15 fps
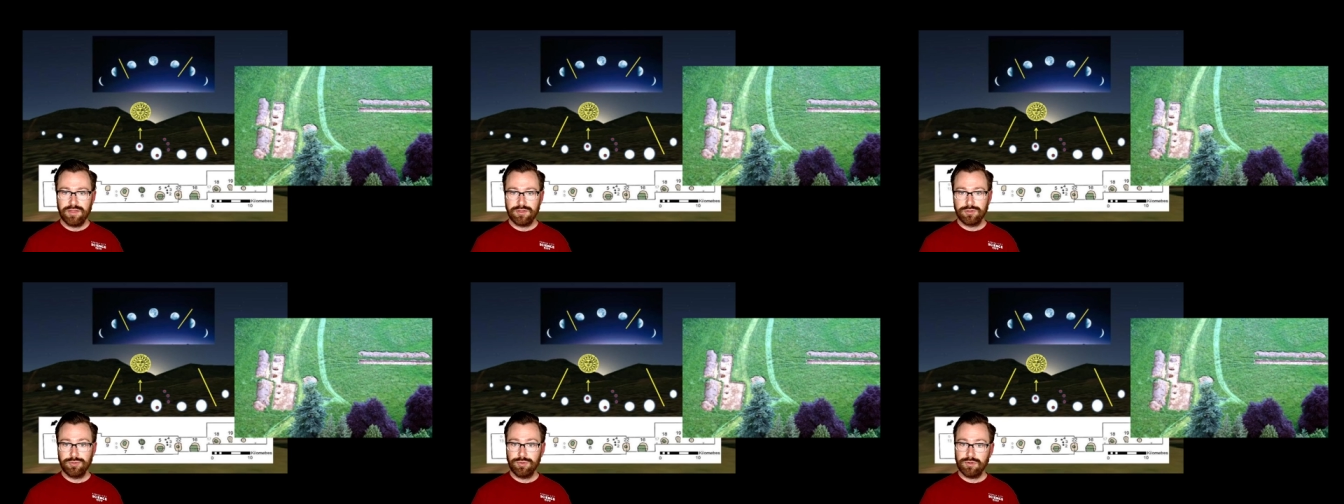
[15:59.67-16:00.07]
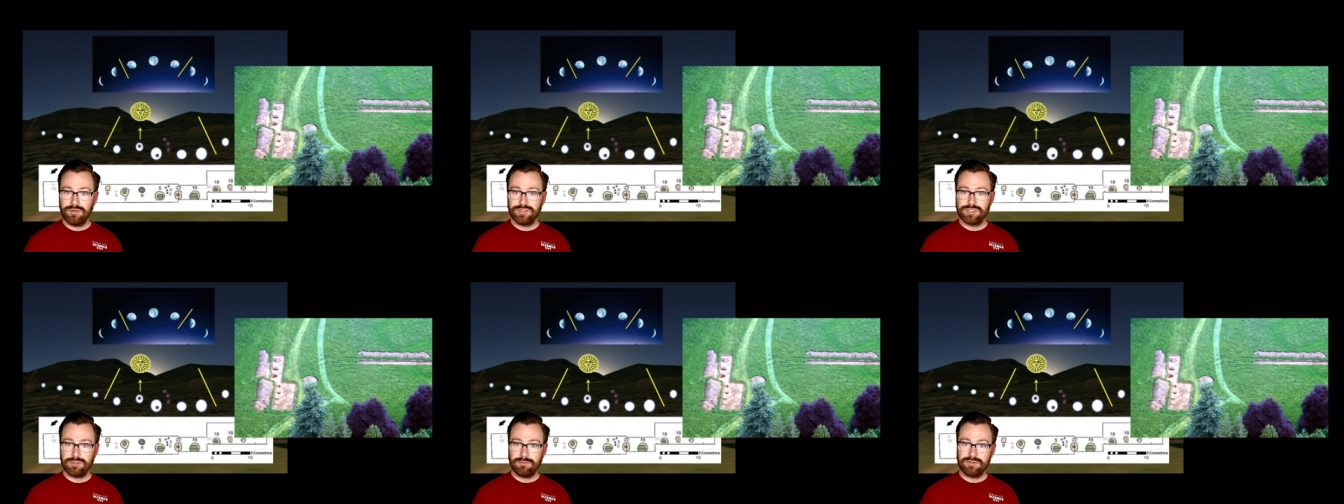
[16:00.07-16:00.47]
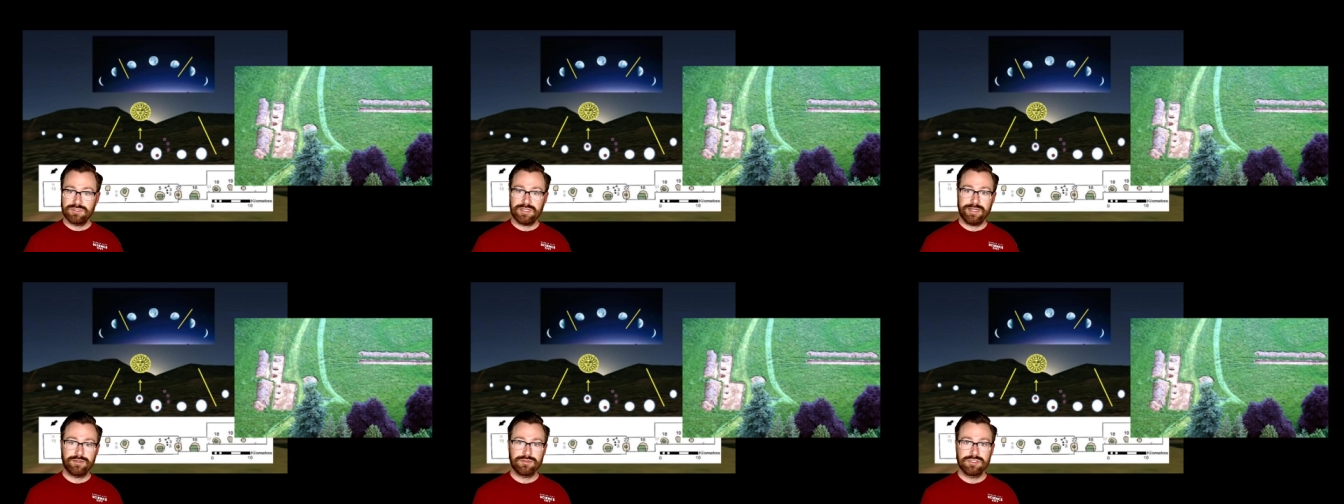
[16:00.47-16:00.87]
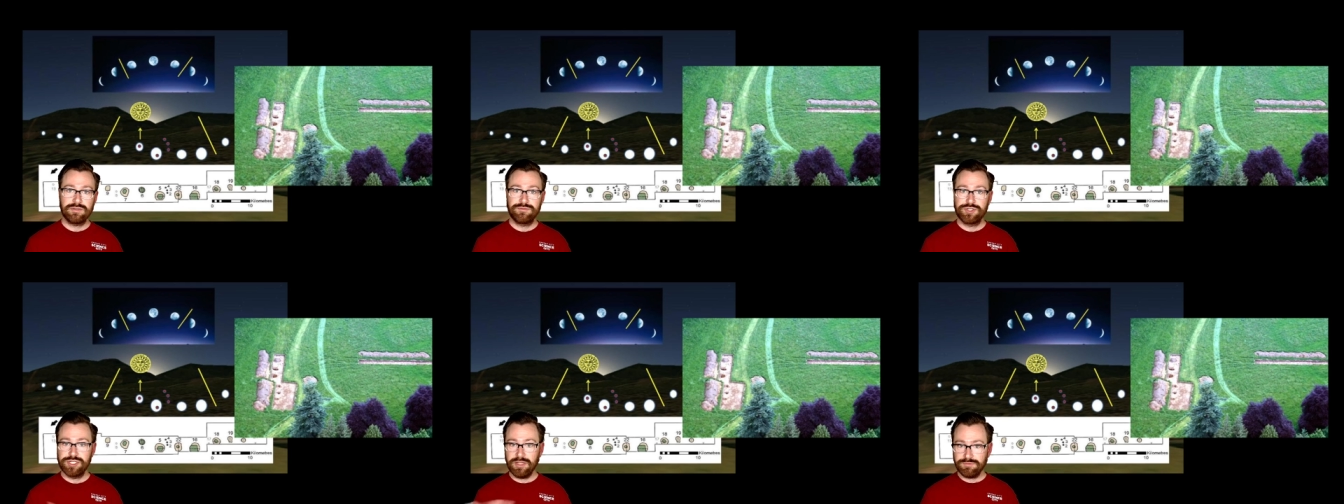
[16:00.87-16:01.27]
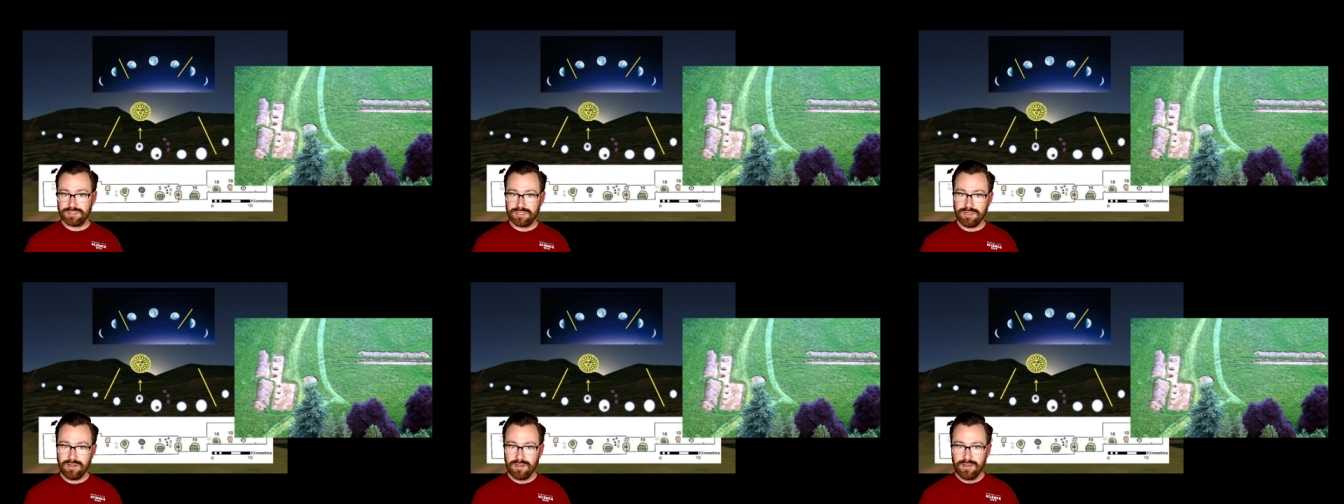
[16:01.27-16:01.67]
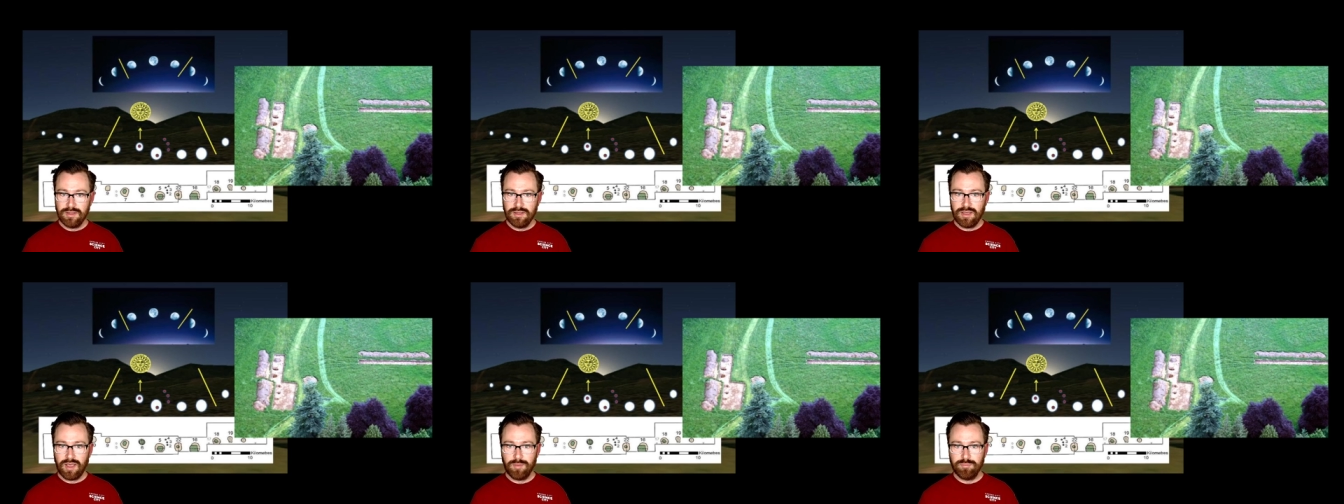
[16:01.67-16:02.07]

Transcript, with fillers: the lunar and solar cycles have shifted um,